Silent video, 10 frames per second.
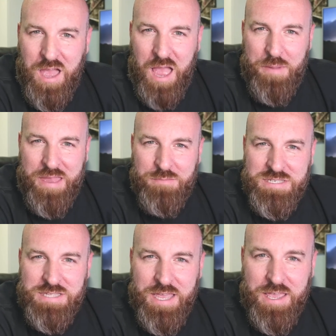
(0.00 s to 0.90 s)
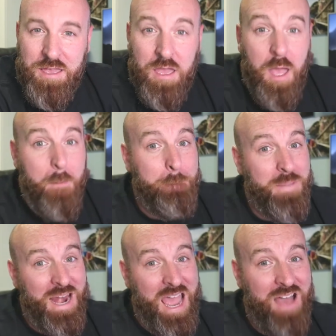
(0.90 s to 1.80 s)
I made a mistake,
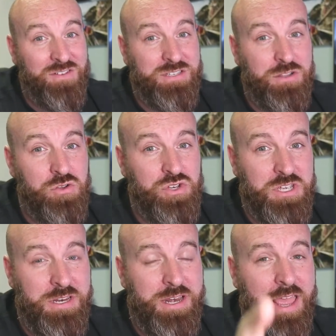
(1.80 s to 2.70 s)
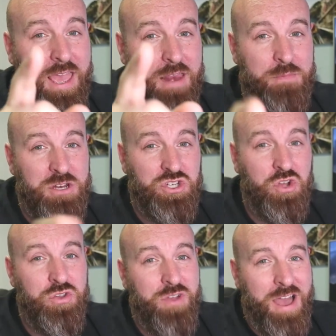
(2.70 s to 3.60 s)
but I have a solution and I'm going to
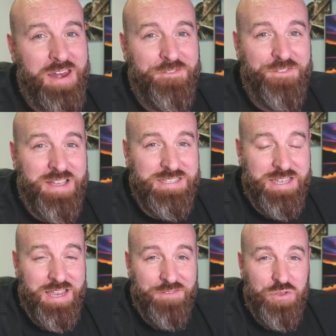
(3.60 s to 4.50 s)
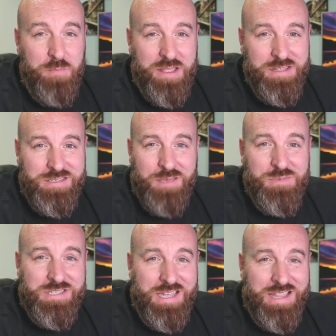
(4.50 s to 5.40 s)
show you how to fix it if you make the same
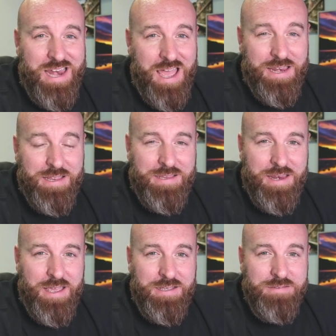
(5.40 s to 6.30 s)
mistake that I did today.